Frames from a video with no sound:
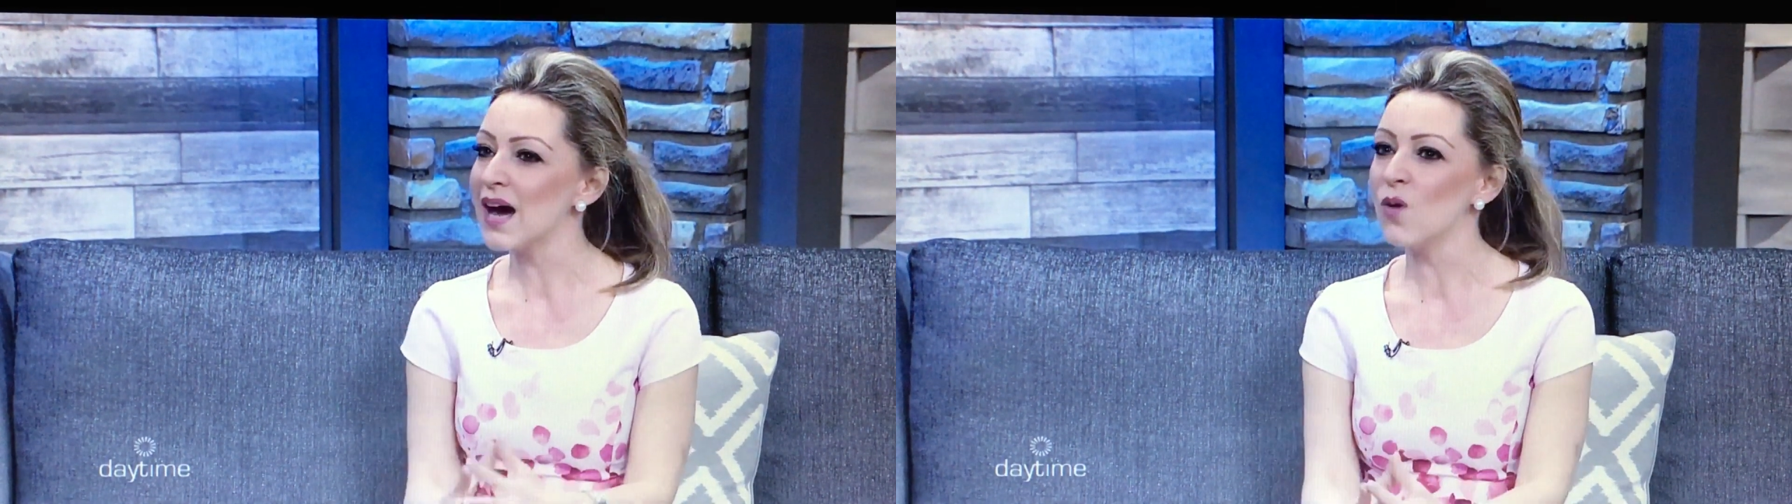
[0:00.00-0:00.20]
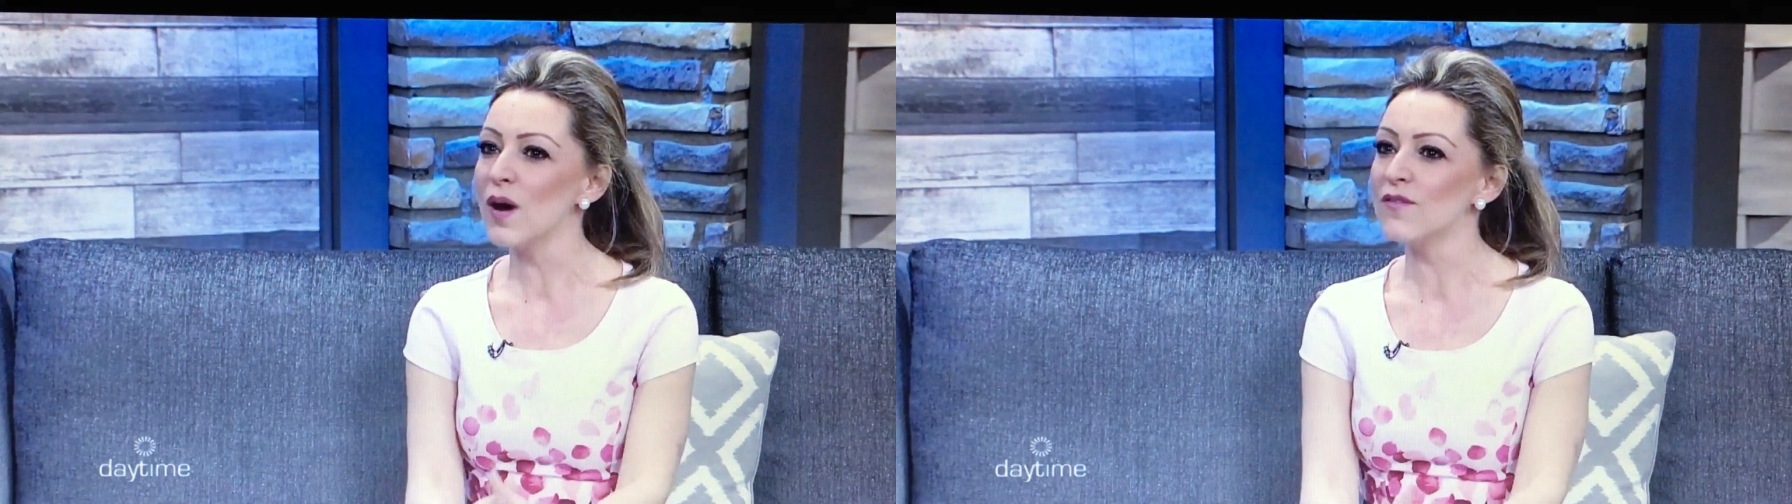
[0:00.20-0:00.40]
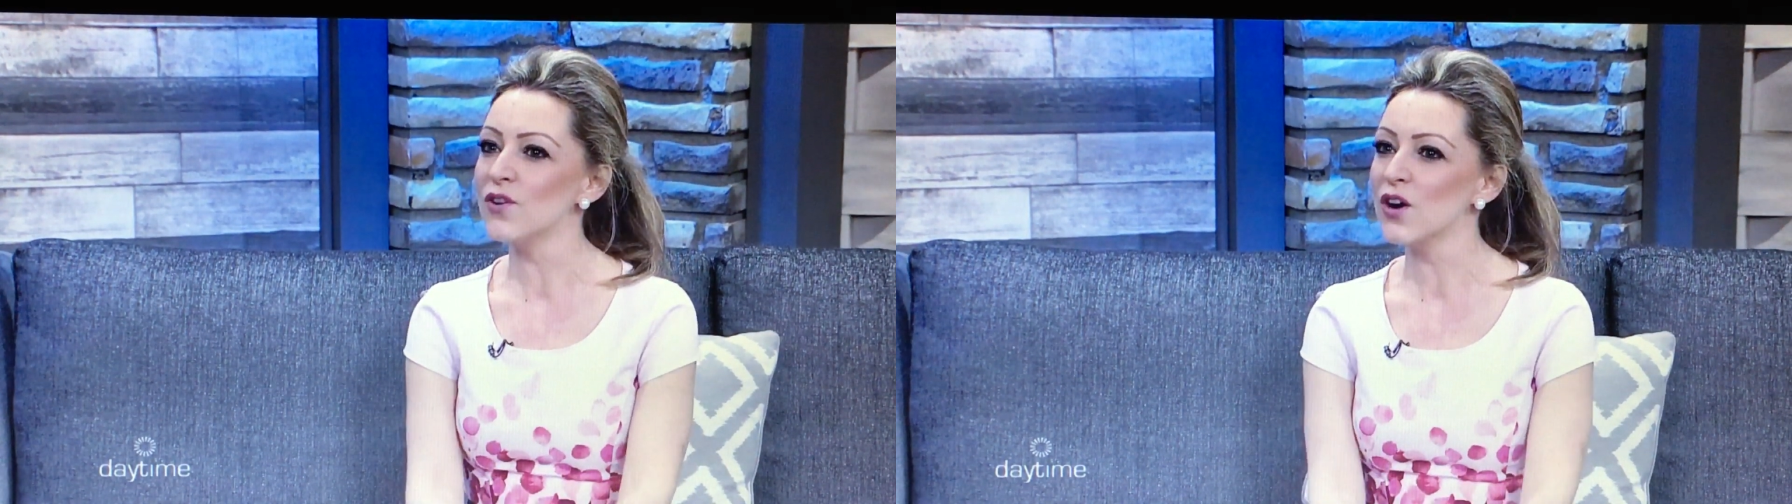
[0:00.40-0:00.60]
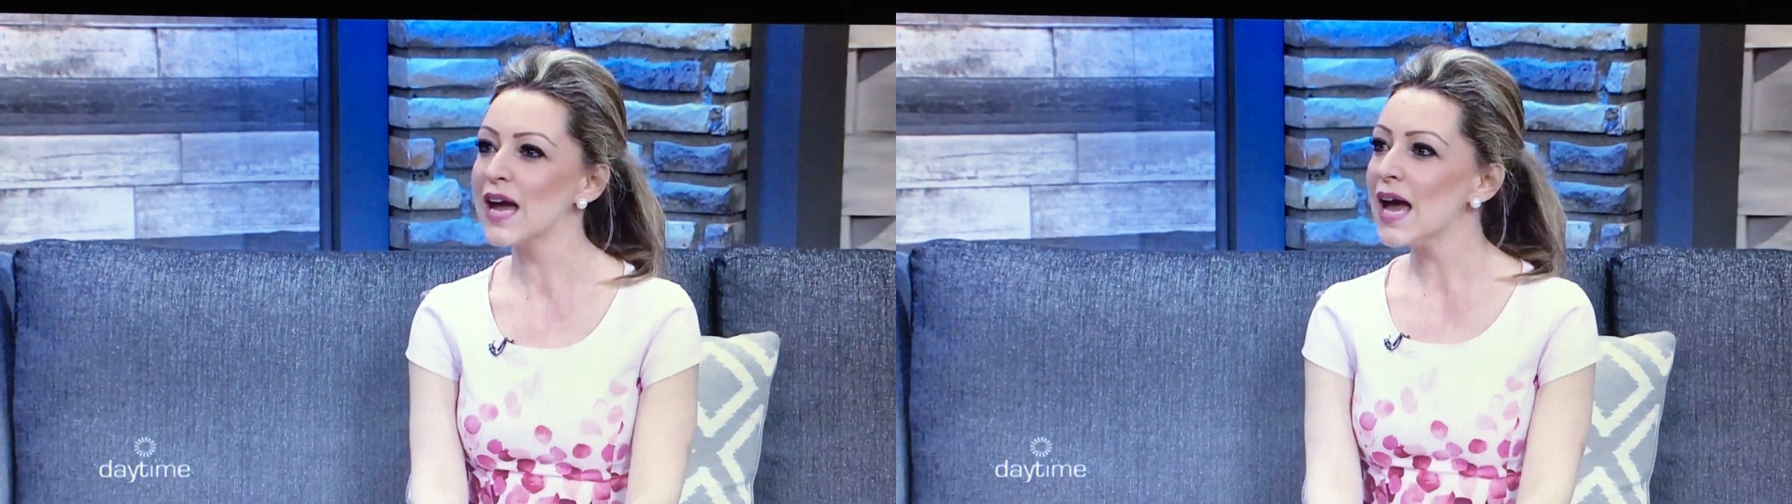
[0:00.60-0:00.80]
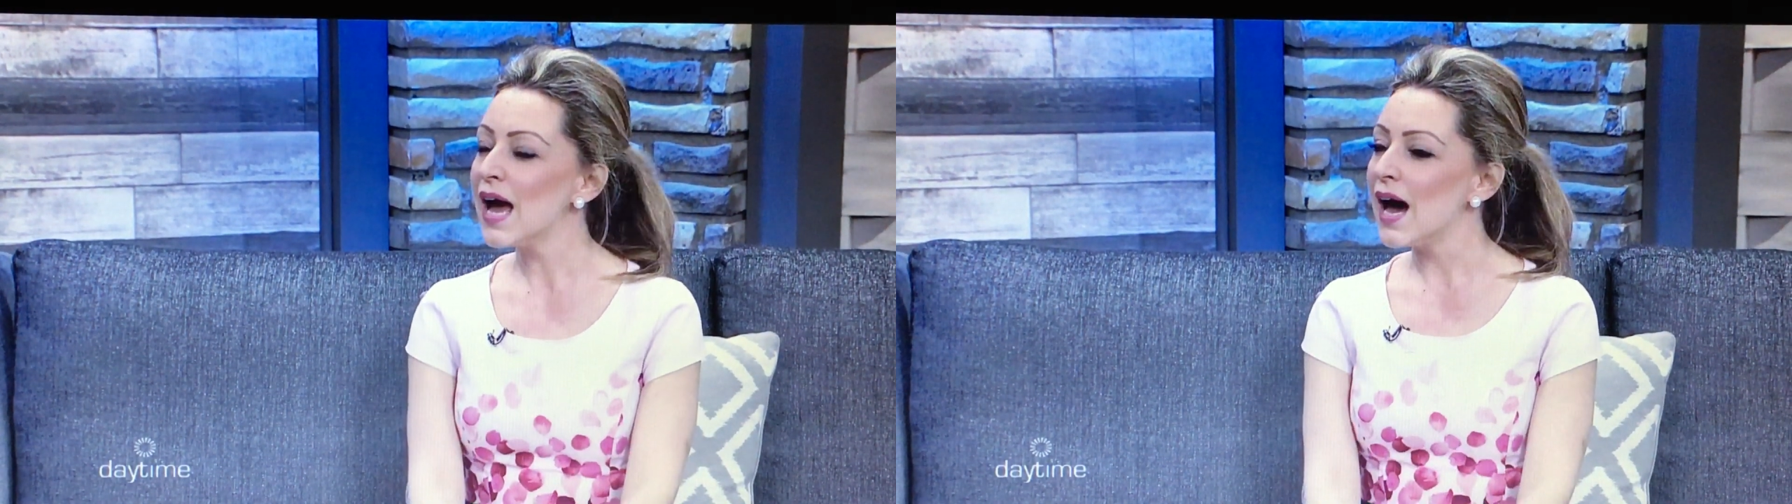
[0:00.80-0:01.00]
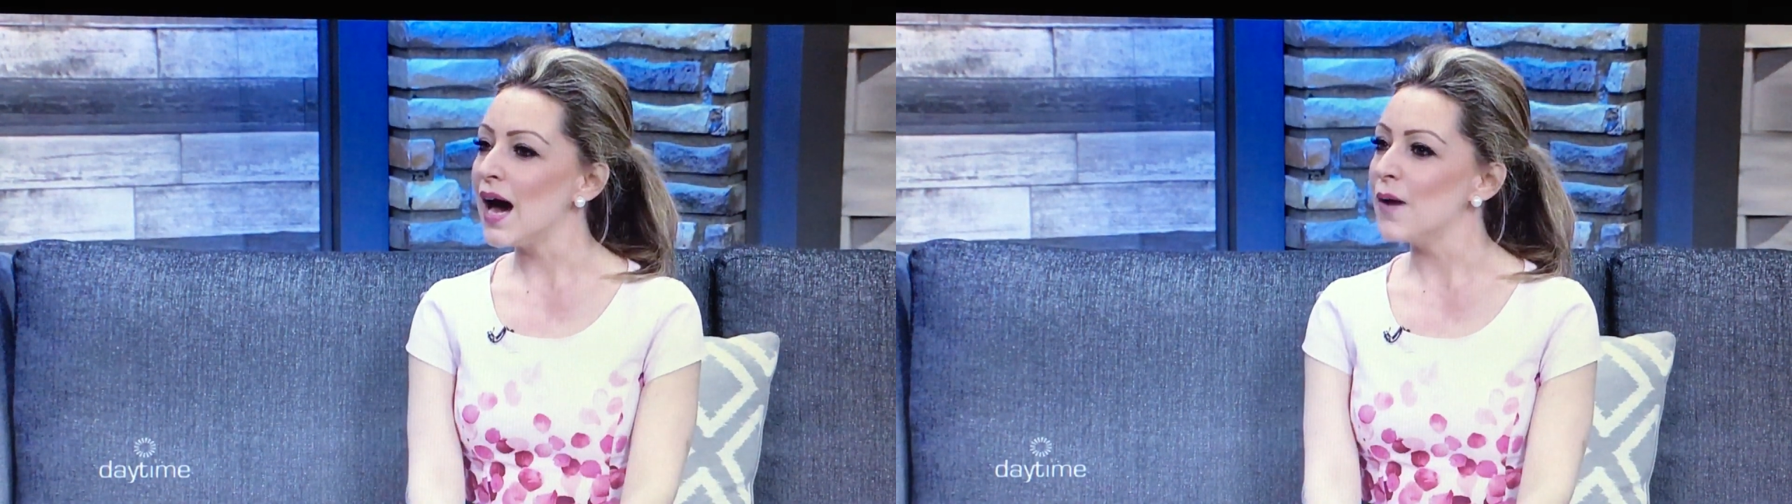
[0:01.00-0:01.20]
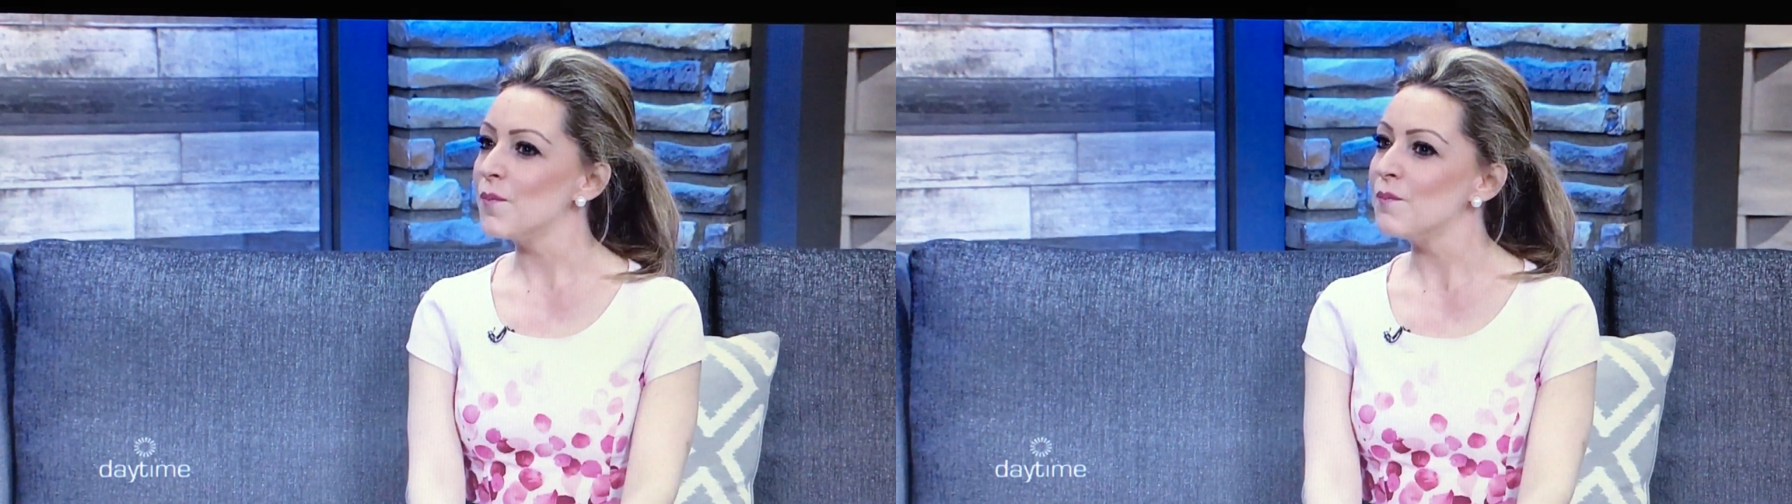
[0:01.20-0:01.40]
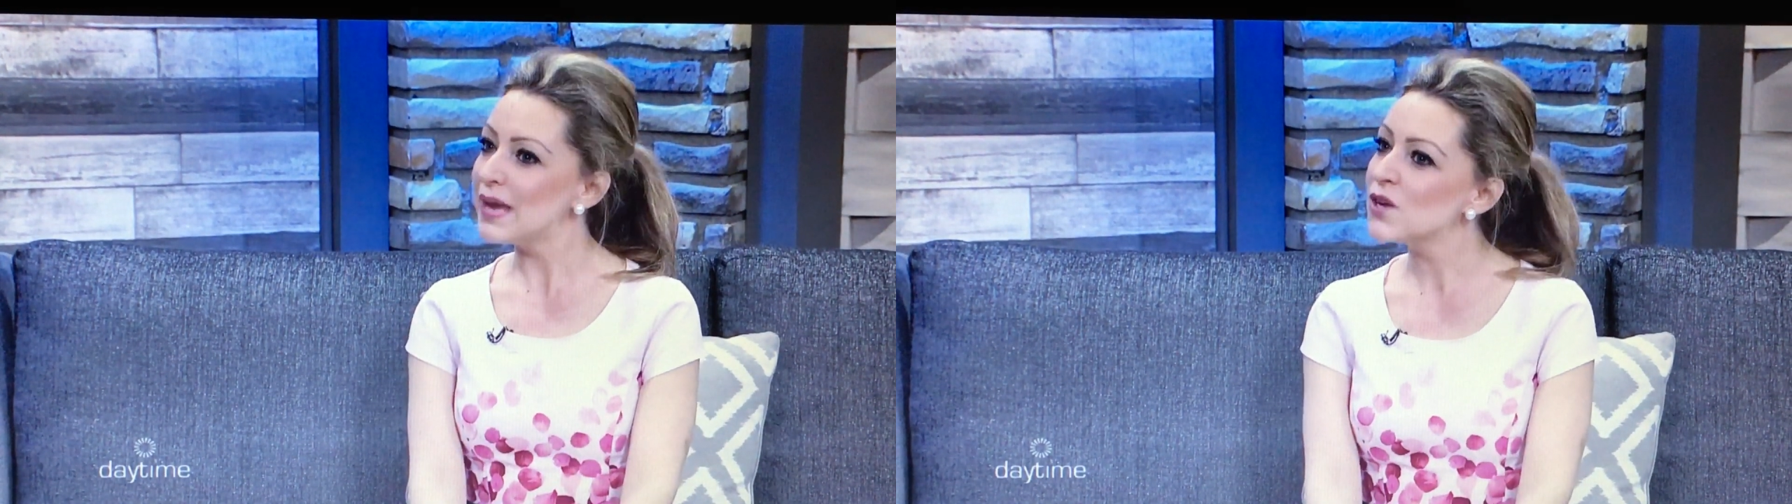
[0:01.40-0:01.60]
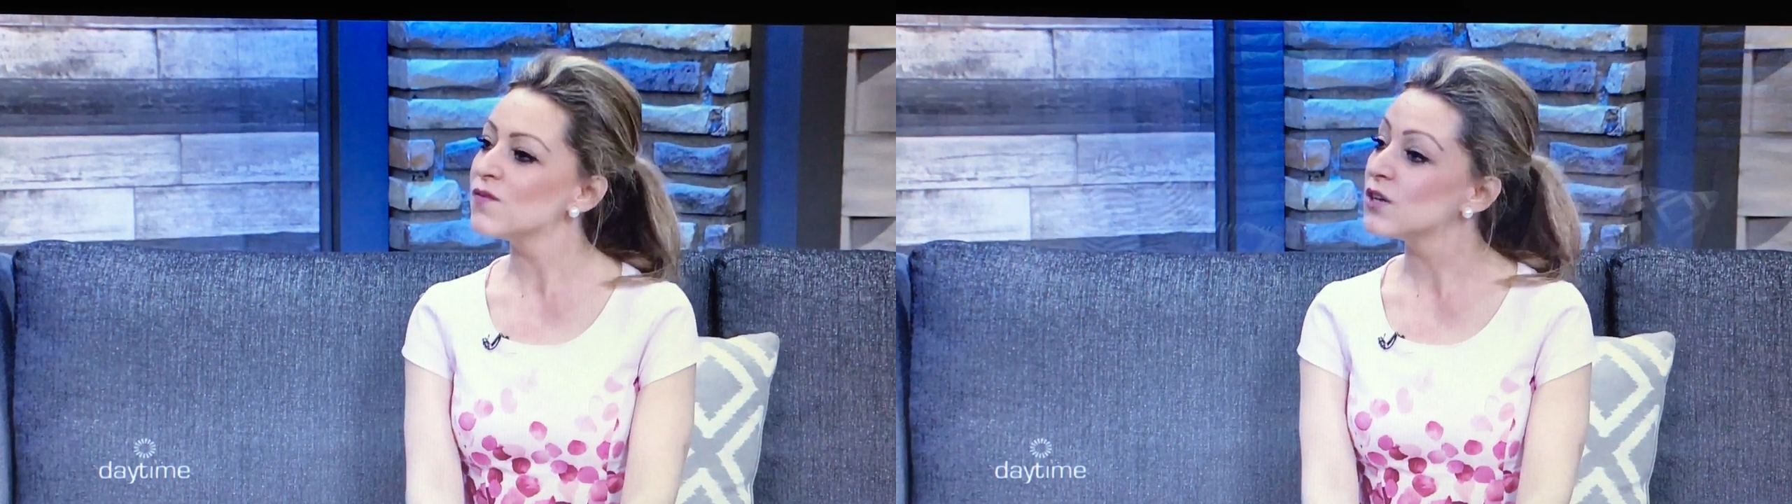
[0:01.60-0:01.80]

However, many of